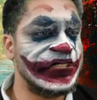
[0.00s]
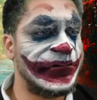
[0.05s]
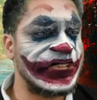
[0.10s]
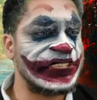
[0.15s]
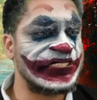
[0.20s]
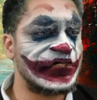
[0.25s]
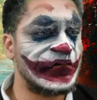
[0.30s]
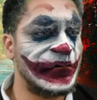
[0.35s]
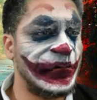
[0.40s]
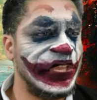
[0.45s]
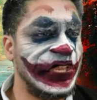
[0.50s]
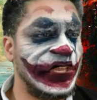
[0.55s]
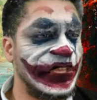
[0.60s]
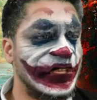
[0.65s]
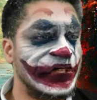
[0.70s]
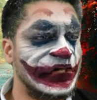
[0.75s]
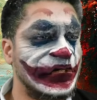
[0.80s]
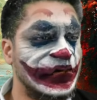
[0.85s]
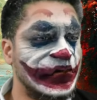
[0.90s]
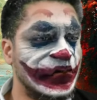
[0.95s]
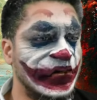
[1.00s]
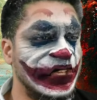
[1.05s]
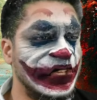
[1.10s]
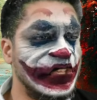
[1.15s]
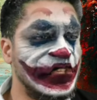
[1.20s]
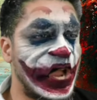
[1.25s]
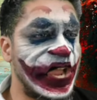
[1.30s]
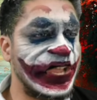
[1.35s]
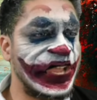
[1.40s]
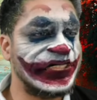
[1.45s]
best way to
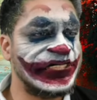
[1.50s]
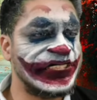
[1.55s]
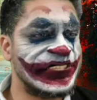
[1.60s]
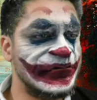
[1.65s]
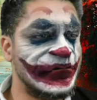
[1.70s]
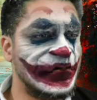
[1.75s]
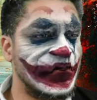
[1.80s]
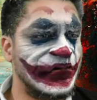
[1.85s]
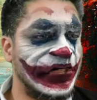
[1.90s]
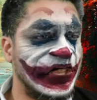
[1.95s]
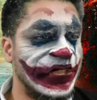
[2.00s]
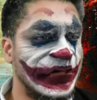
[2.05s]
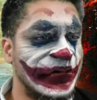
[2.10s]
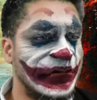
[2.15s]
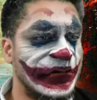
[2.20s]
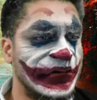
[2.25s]
enjoy this movie.